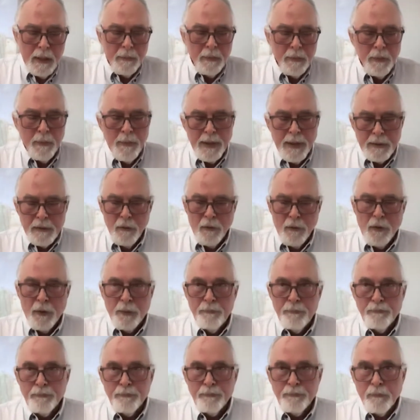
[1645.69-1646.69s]
Maybe back to
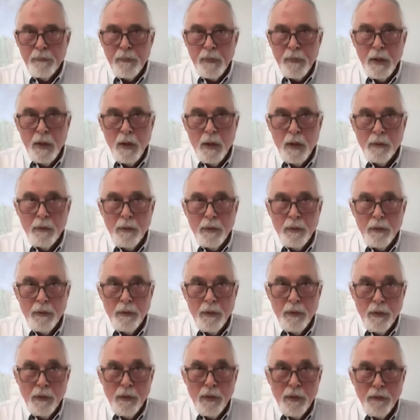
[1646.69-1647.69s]

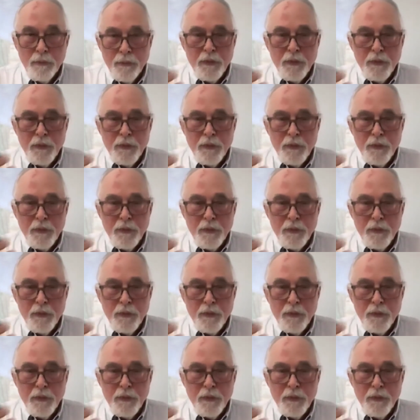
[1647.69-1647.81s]
the